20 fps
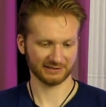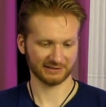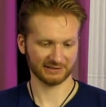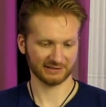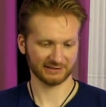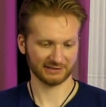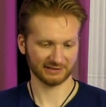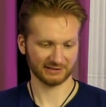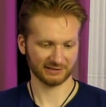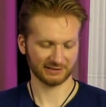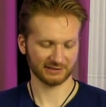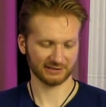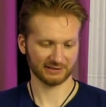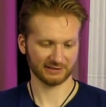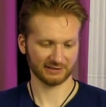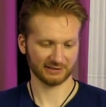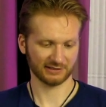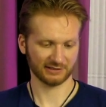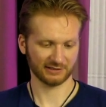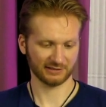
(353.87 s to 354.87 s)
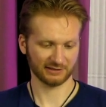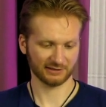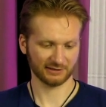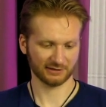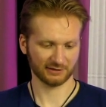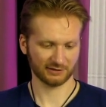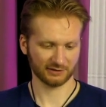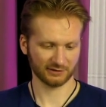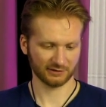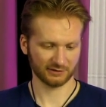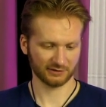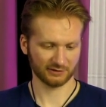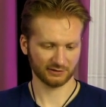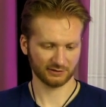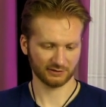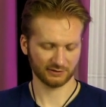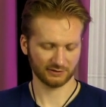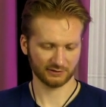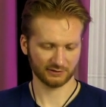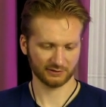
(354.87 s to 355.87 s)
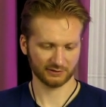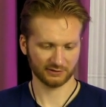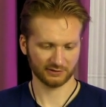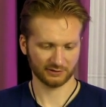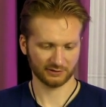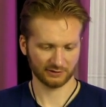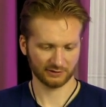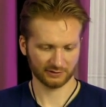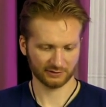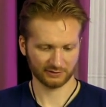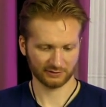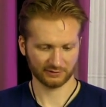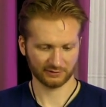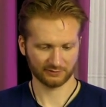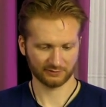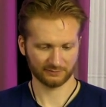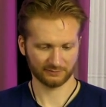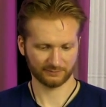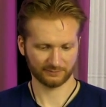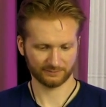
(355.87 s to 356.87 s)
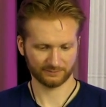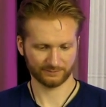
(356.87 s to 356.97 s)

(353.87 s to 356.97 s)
(no one is talking)